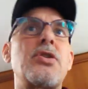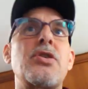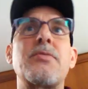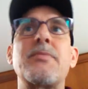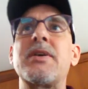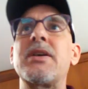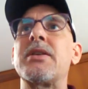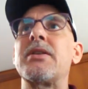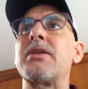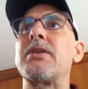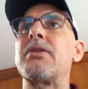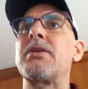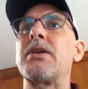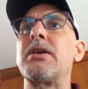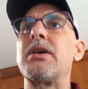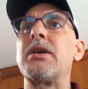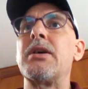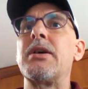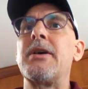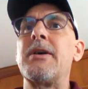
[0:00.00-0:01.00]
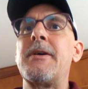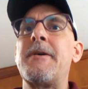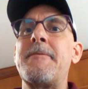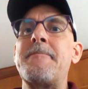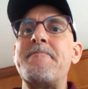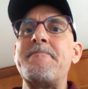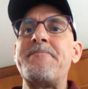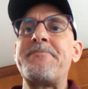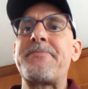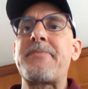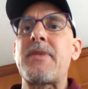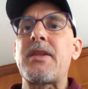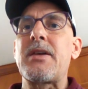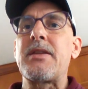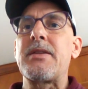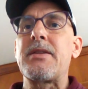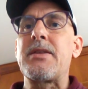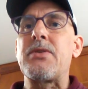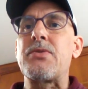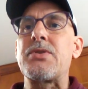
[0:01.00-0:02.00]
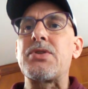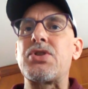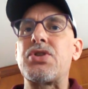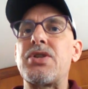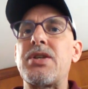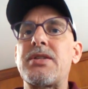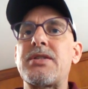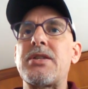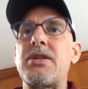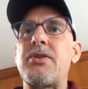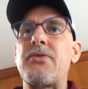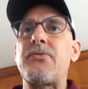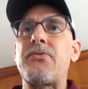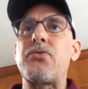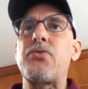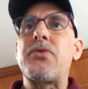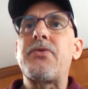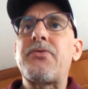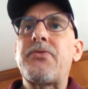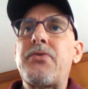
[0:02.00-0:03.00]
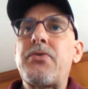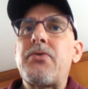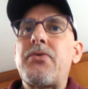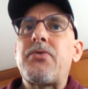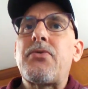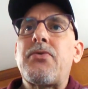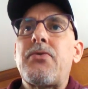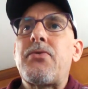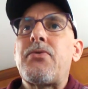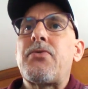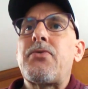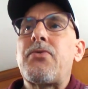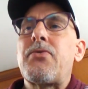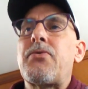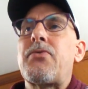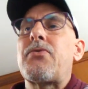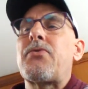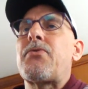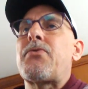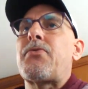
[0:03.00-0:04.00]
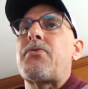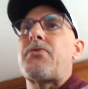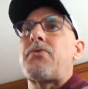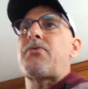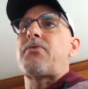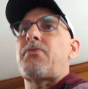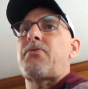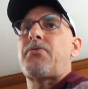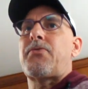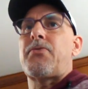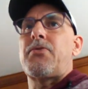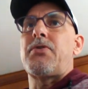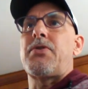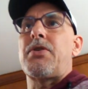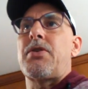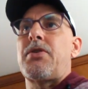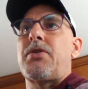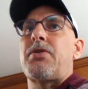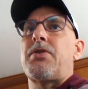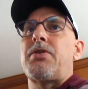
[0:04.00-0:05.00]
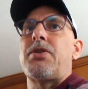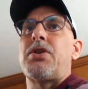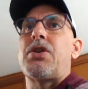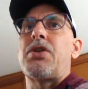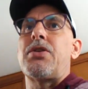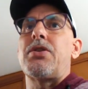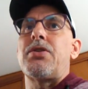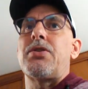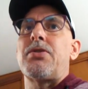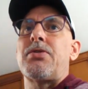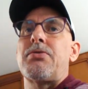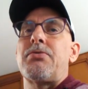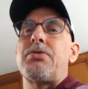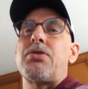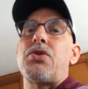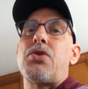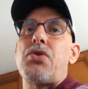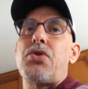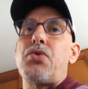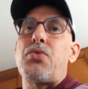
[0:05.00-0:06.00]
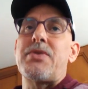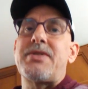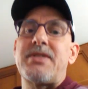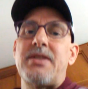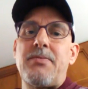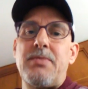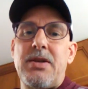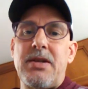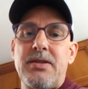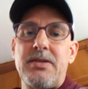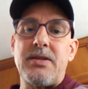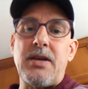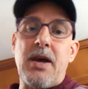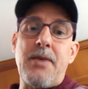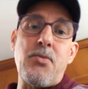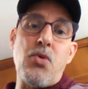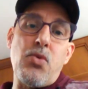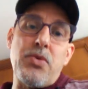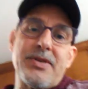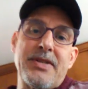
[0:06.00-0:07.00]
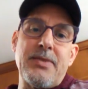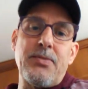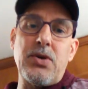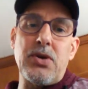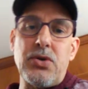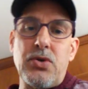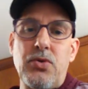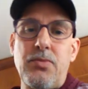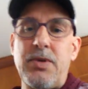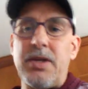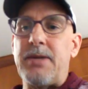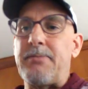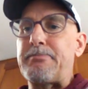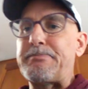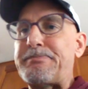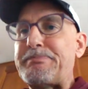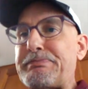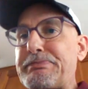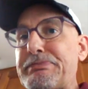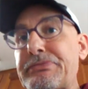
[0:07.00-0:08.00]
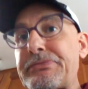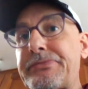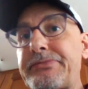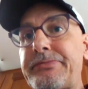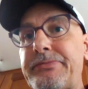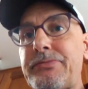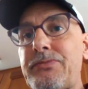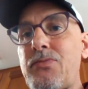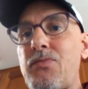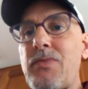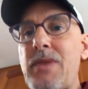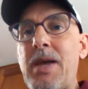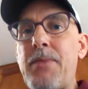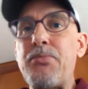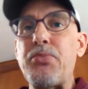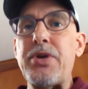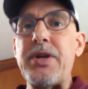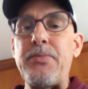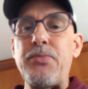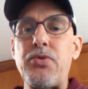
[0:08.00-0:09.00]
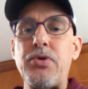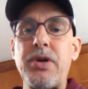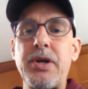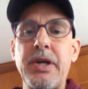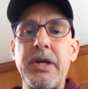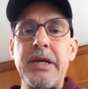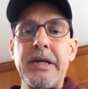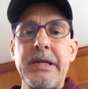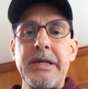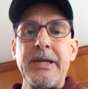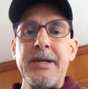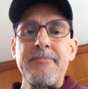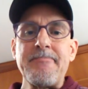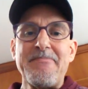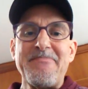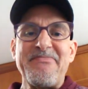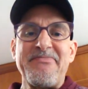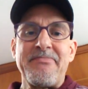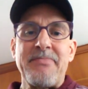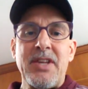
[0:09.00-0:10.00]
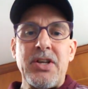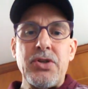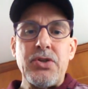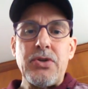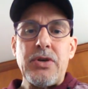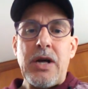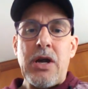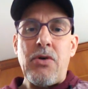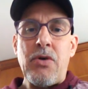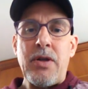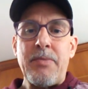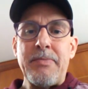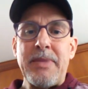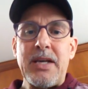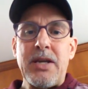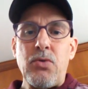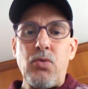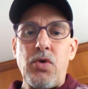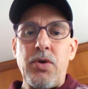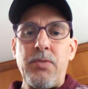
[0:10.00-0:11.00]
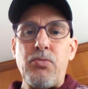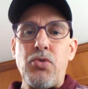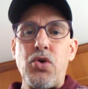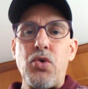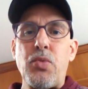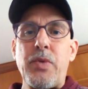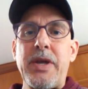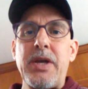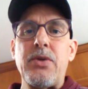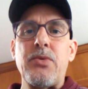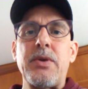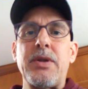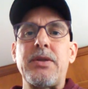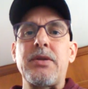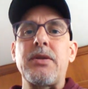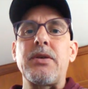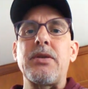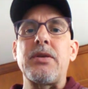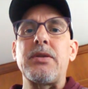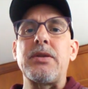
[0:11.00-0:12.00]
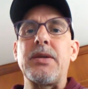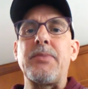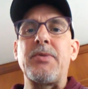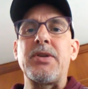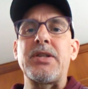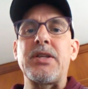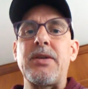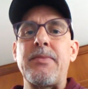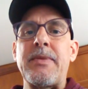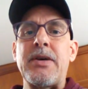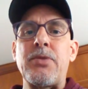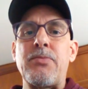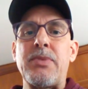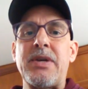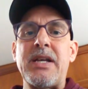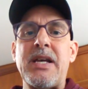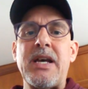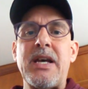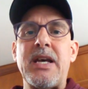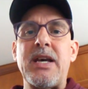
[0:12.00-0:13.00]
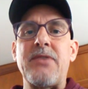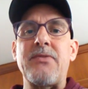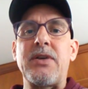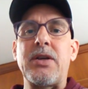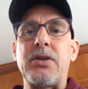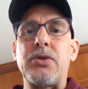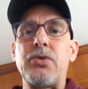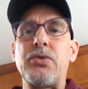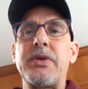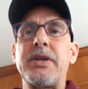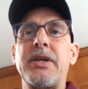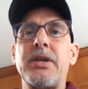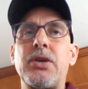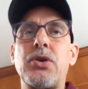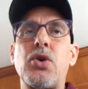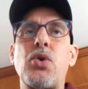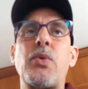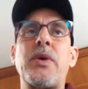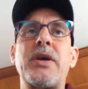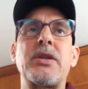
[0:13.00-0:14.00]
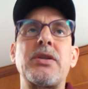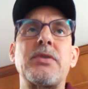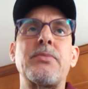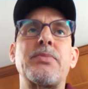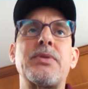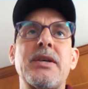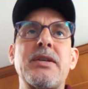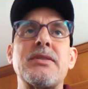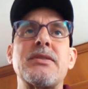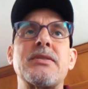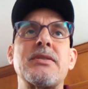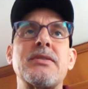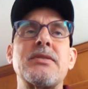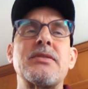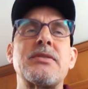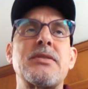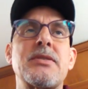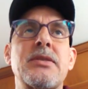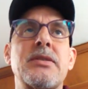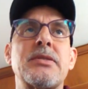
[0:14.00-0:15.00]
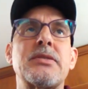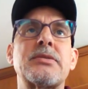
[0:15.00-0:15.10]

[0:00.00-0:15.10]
Army, and there was just enough food for the recipients. I'm a recipient too, but I'm pretty poor. Not sure how I'll make it one more week with the limited amount of money I have, including going to places,